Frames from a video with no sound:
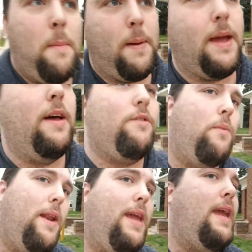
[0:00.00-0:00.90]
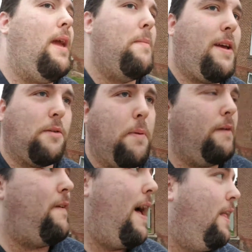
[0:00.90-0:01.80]
Because when he makes a
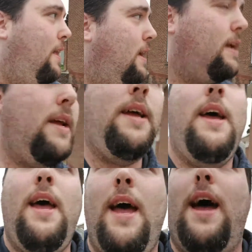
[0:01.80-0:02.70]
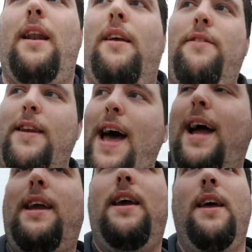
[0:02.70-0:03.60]
profile and lists a deck,
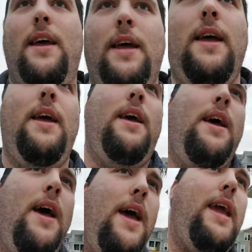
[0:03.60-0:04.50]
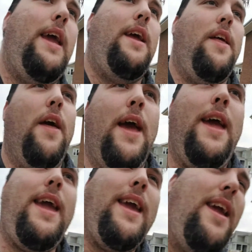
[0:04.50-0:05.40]
he
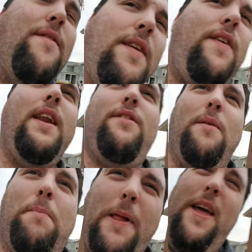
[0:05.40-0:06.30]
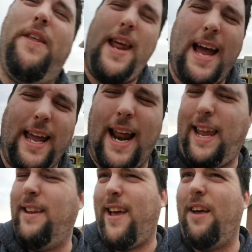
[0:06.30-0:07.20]
even if he doesn't play the deck, and I
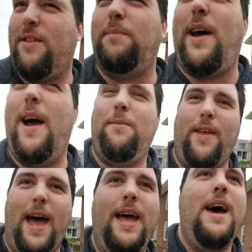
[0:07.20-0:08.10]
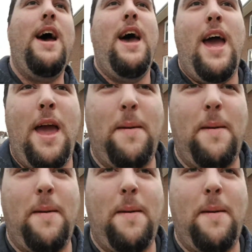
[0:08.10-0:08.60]
can tell sometimes that he